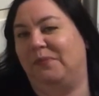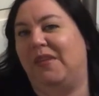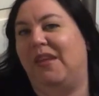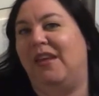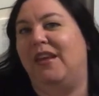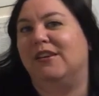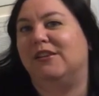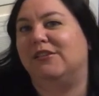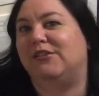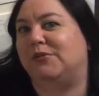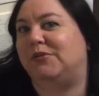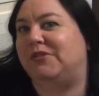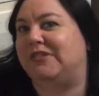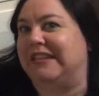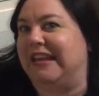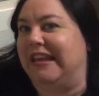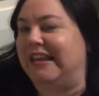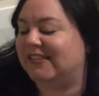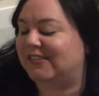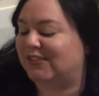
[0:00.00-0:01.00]
So
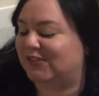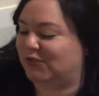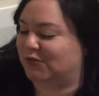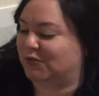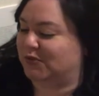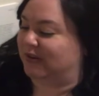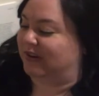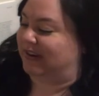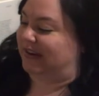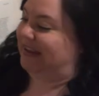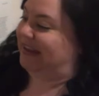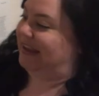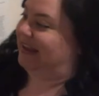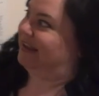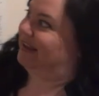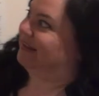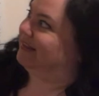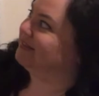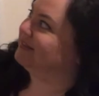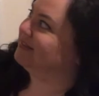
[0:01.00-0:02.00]
today's story
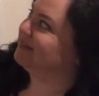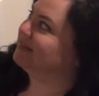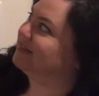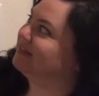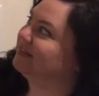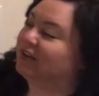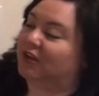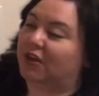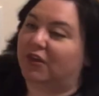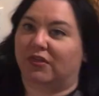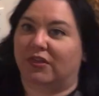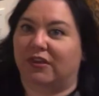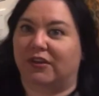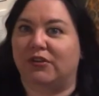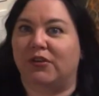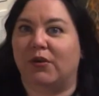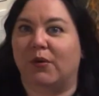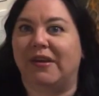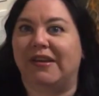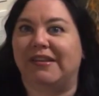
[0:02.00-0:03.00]
is The
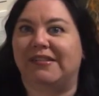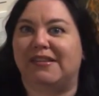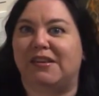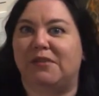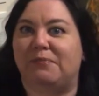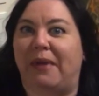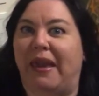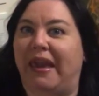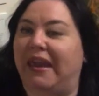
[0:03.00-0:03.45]
Noisy Paint